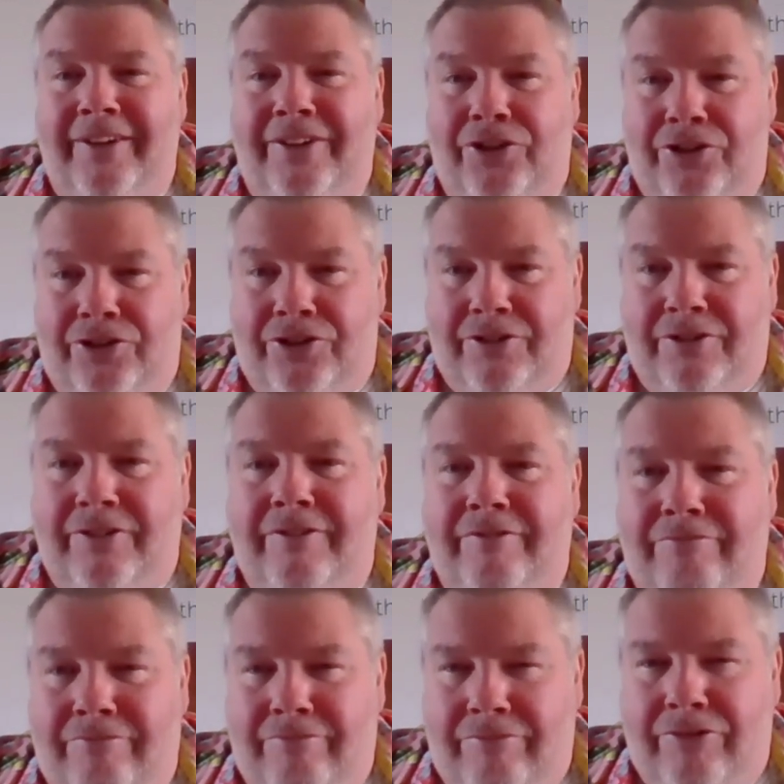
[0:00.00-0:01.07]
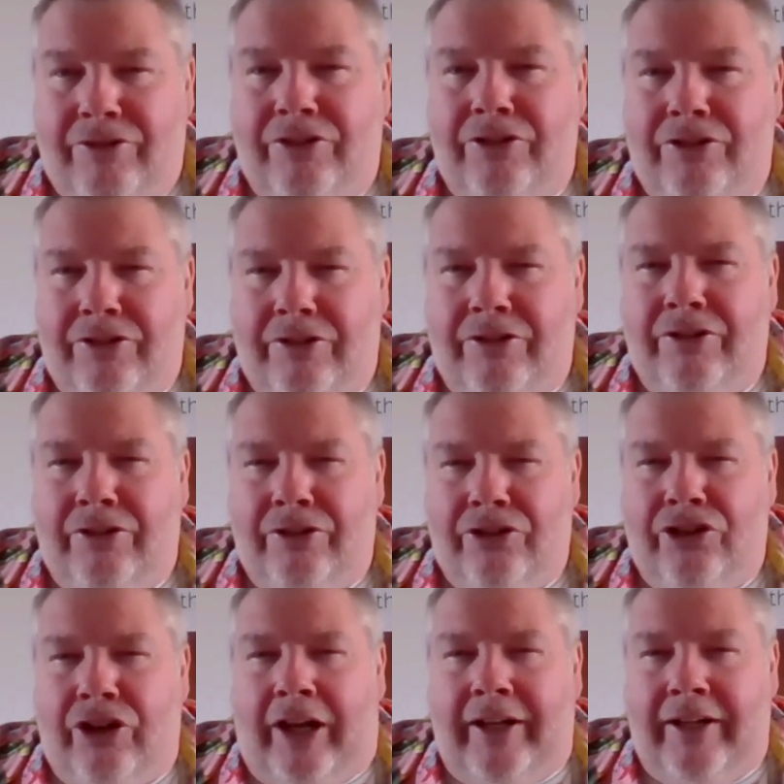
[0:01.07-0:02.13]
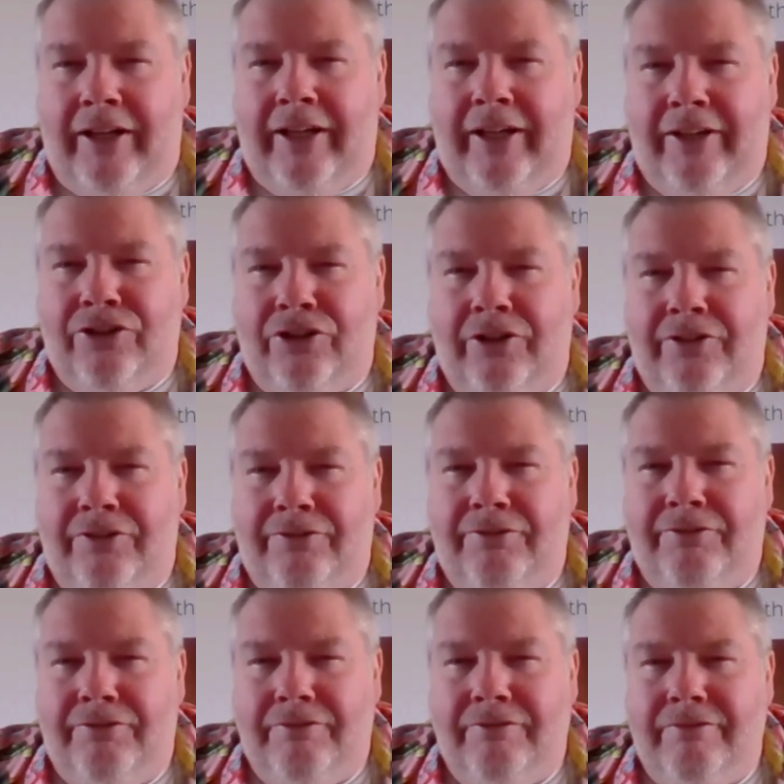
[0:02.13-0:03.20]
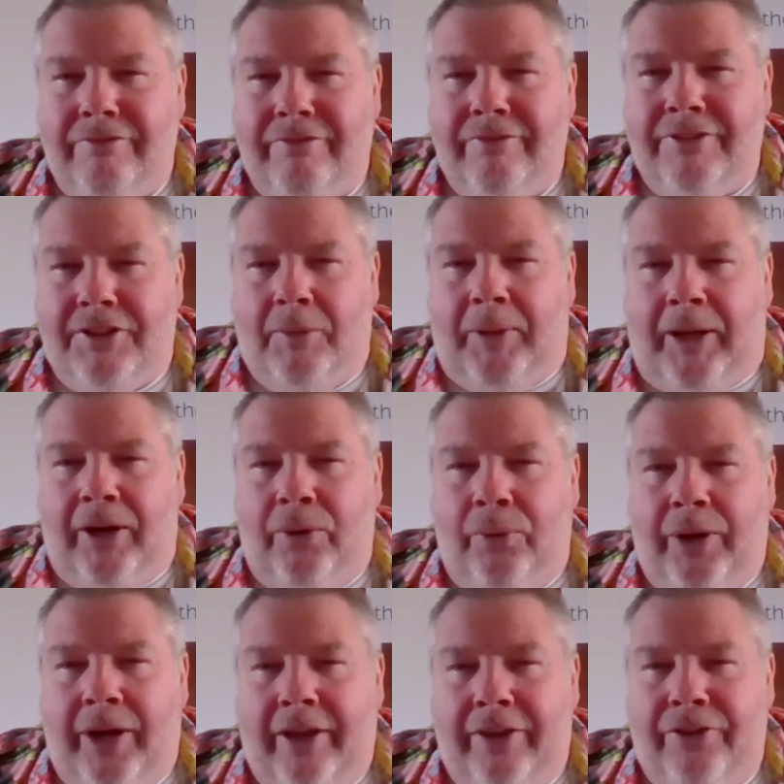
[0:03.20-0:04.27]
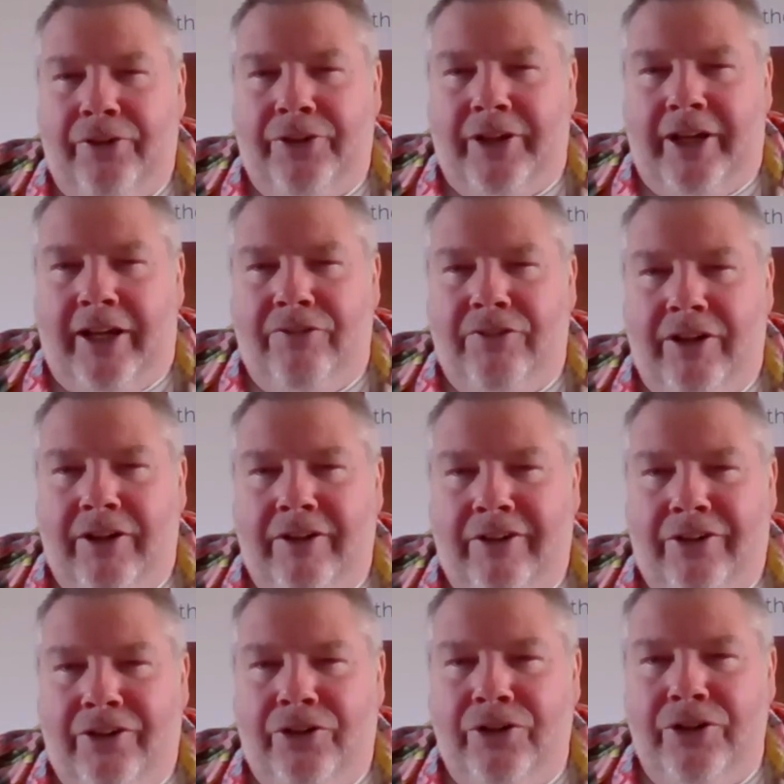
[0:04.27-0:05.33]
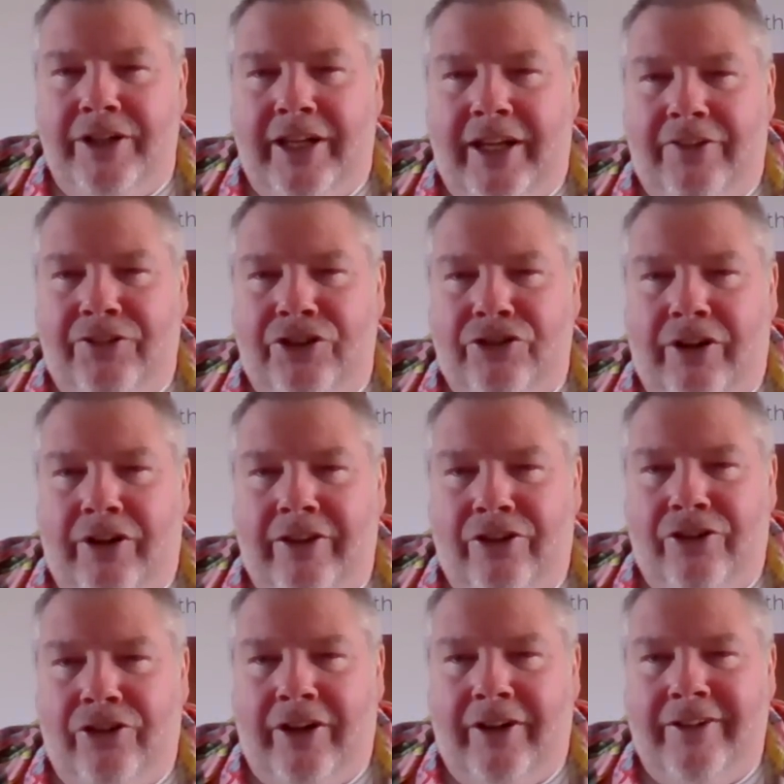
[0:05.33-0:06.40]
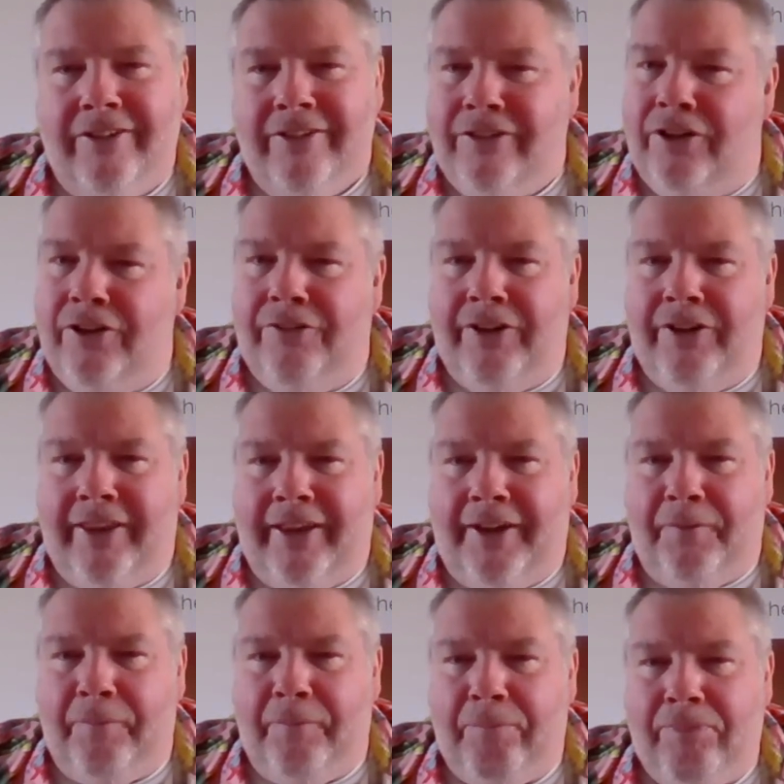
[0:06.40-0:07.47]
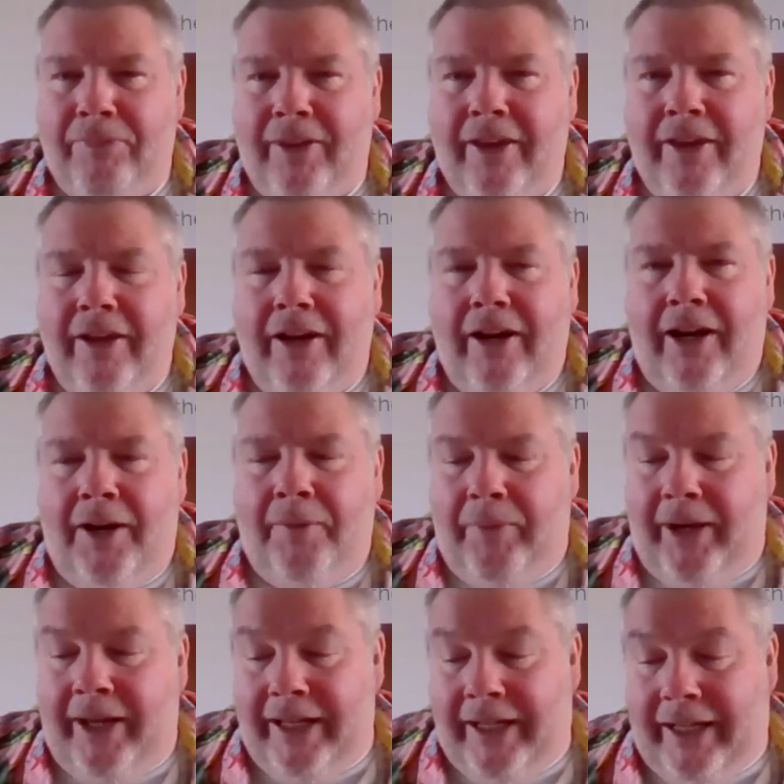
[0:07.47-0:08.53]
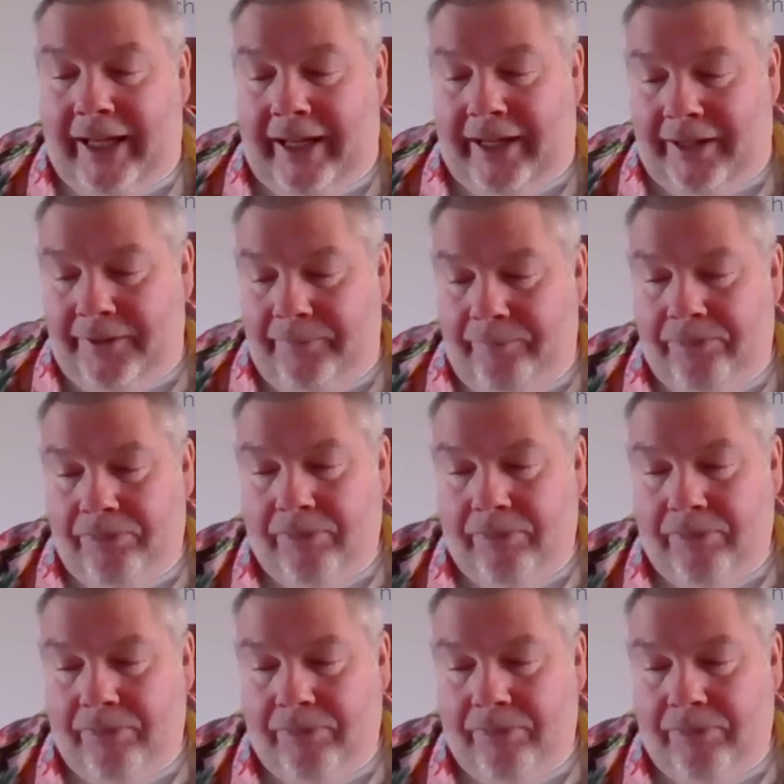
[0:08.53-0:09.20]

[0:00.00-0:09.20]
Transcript: just gently sort of sipping away through the evening on a good Navy strength gin, a lovely thing. And again,